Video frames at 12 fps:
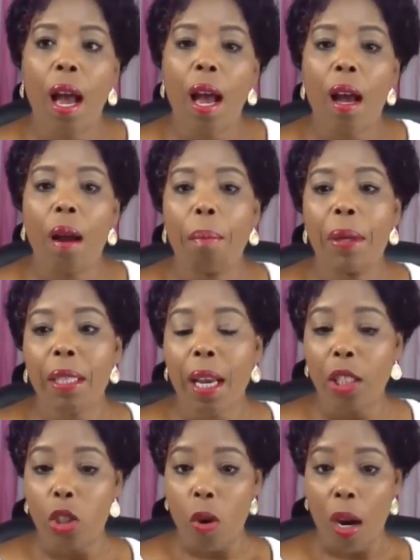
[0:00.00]
But
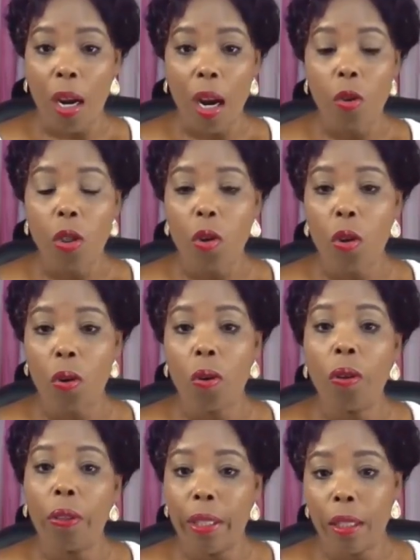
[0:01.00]
as your account
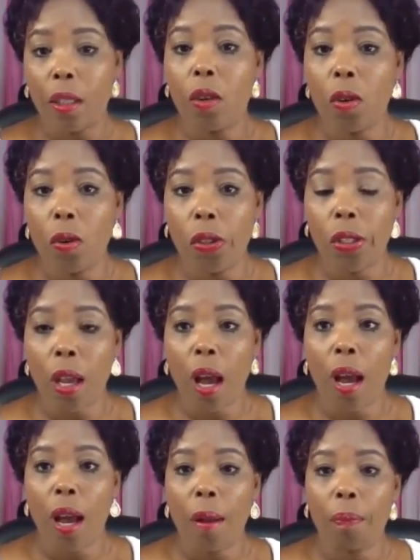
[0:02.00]
grows, it grows,
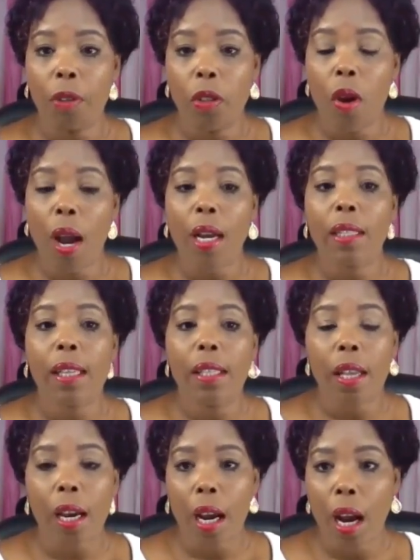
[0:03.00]
your
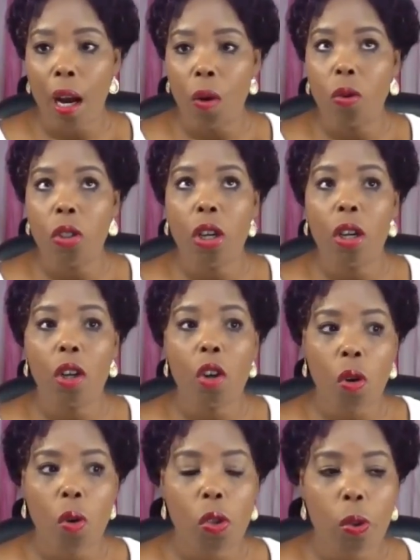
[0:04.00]
AdSense account
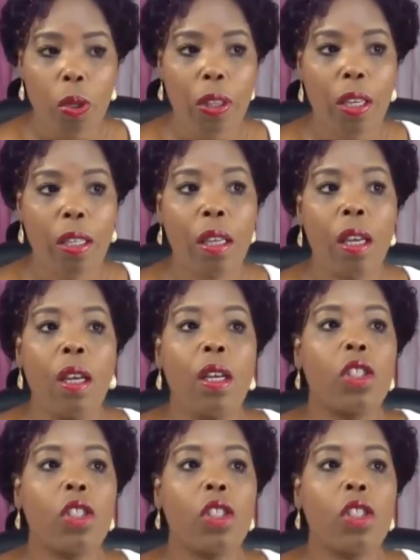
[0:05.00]
grows with it.